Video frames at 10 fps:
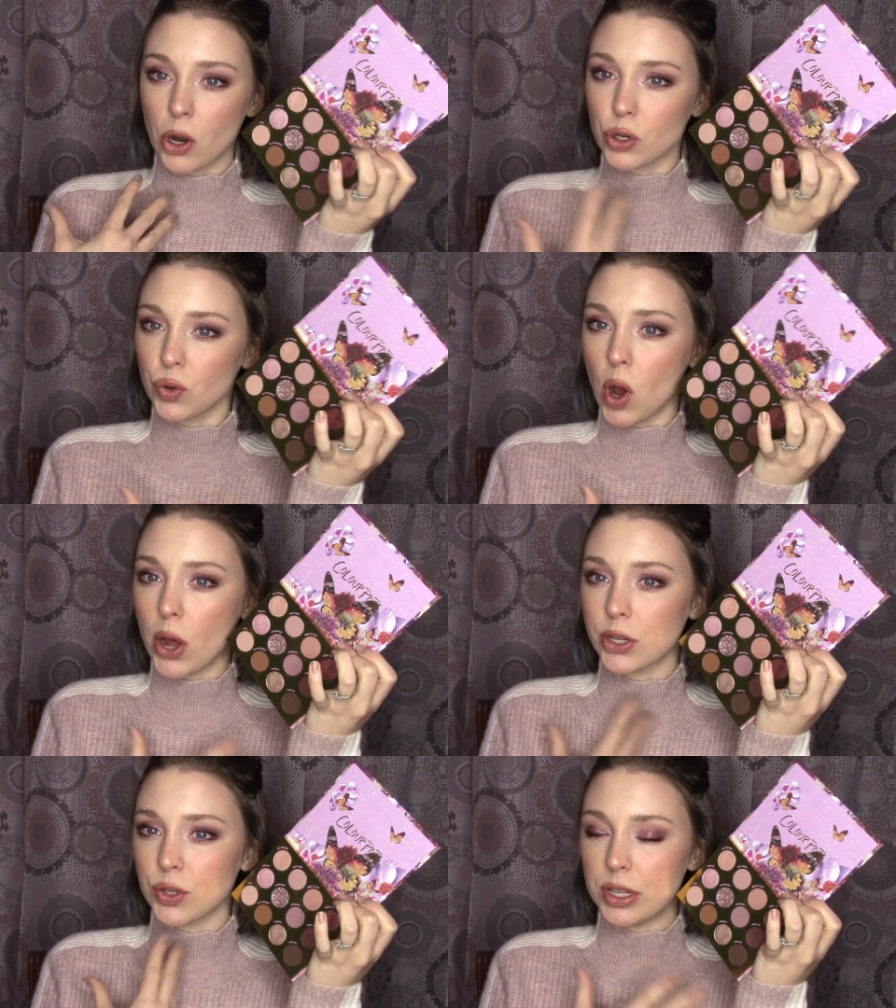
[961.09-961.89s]

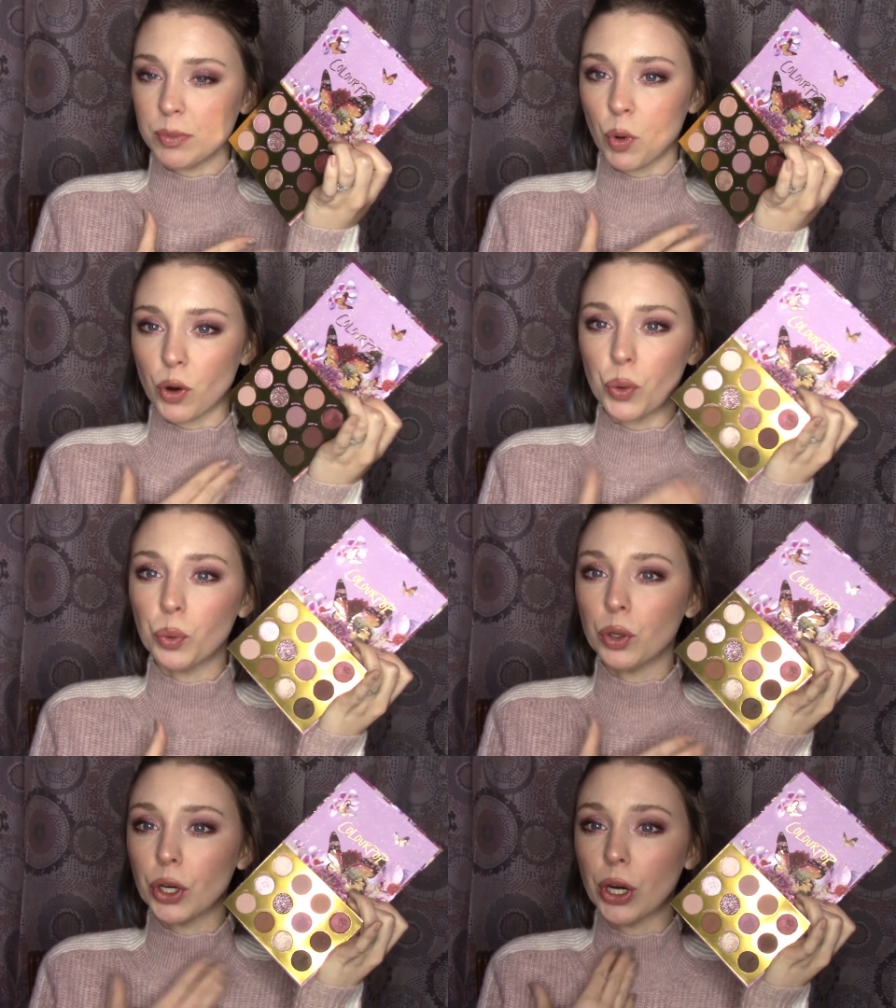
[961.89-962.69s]
drawn to these more
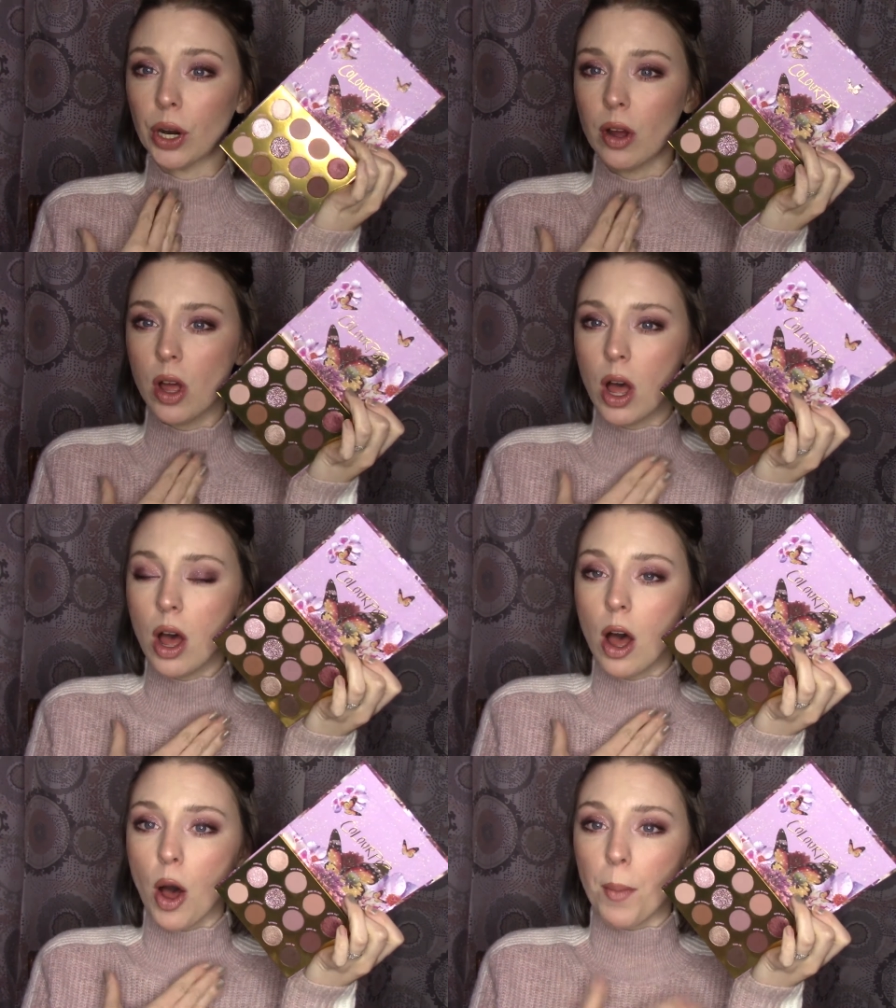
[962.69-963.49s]
cooler,
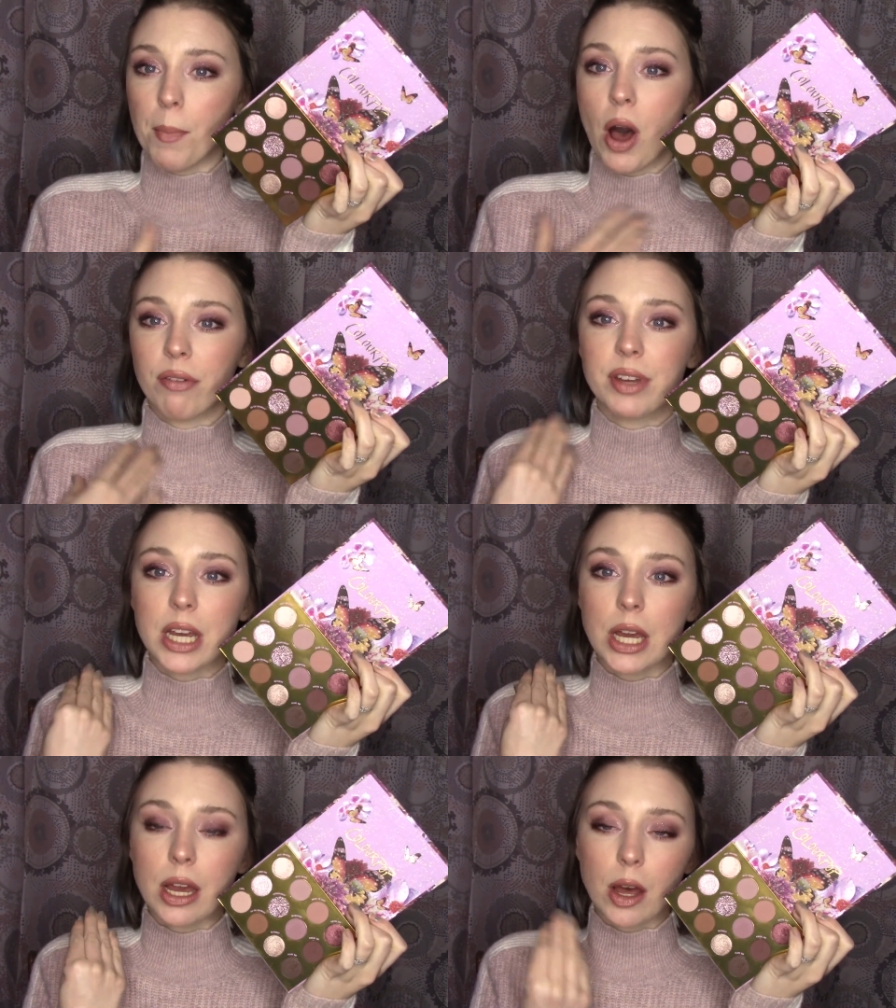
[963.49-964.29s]

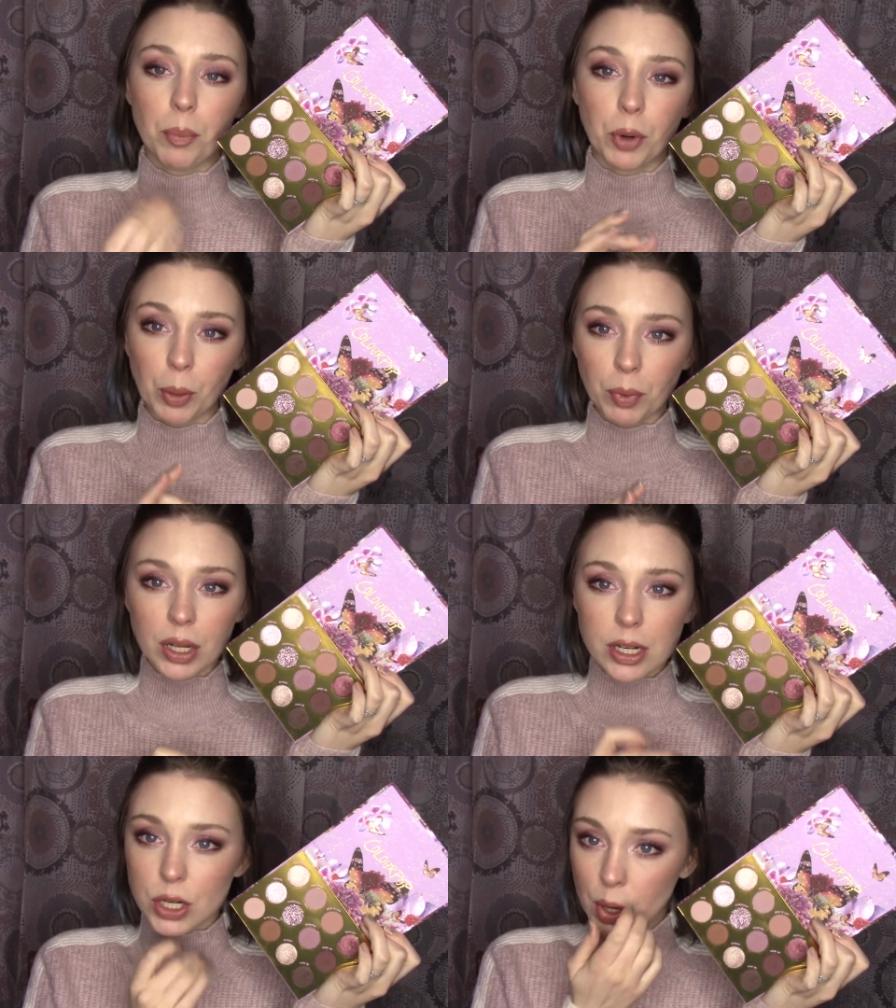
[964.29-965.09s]
mauve-y,
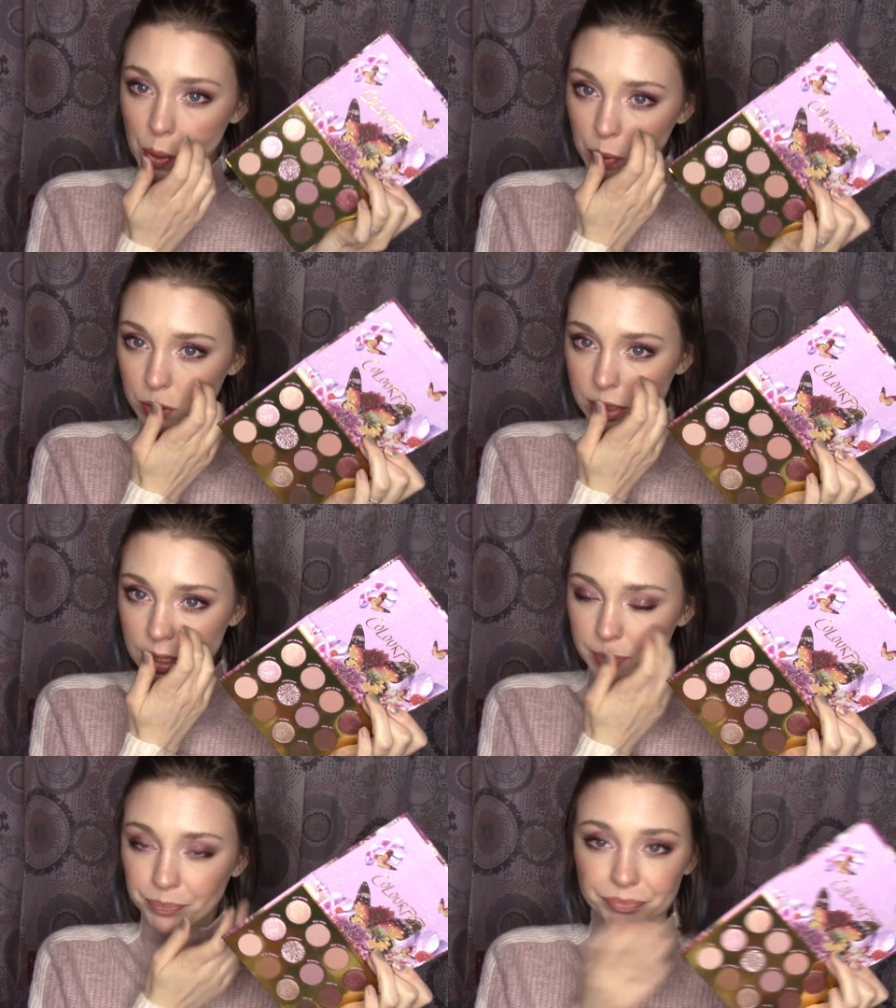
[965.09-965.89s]
purpley tones.